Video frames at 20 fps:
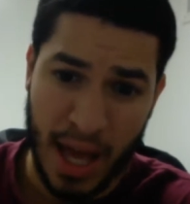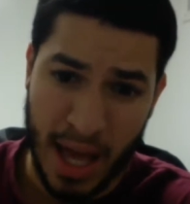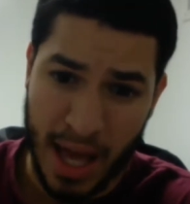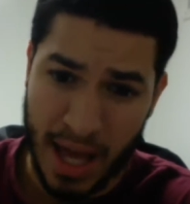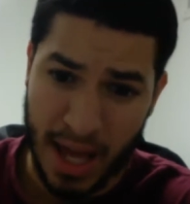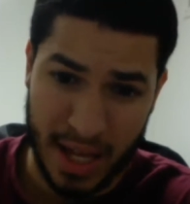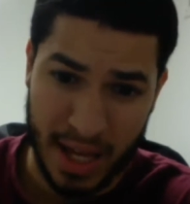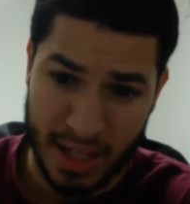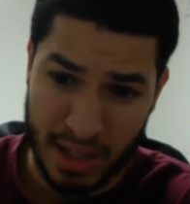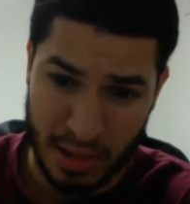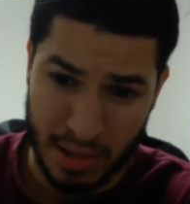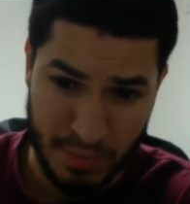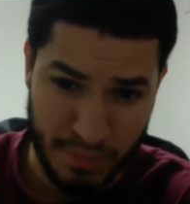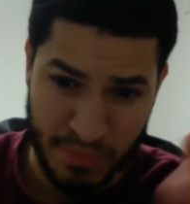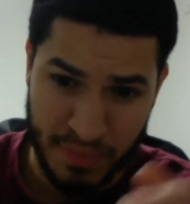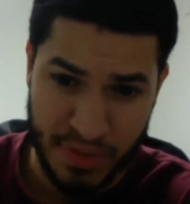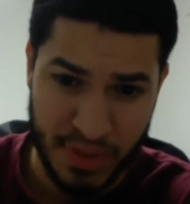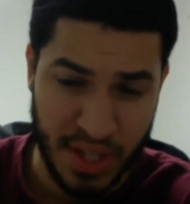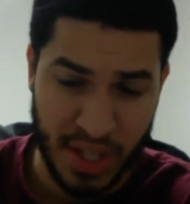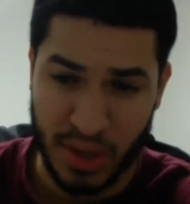and
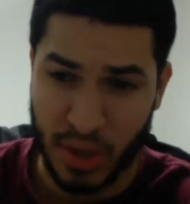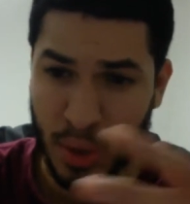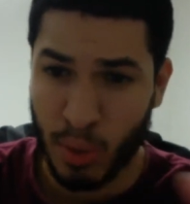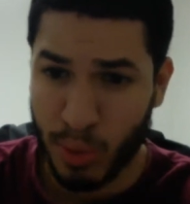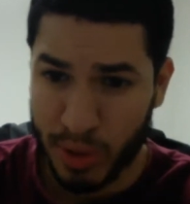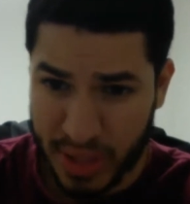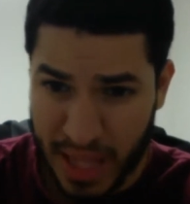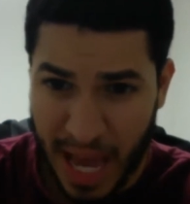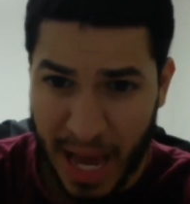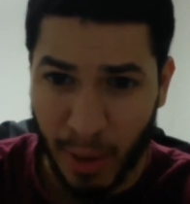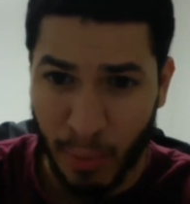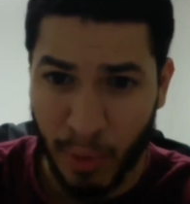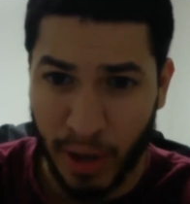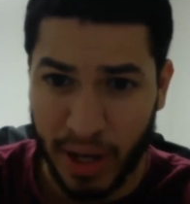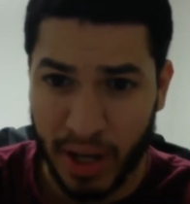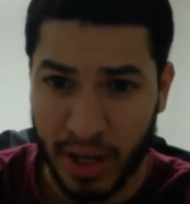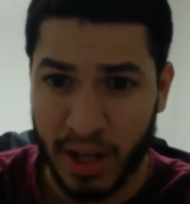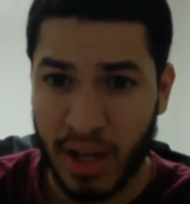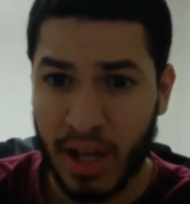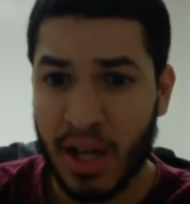then do it that
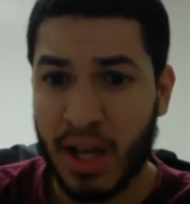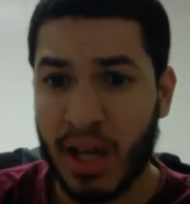way.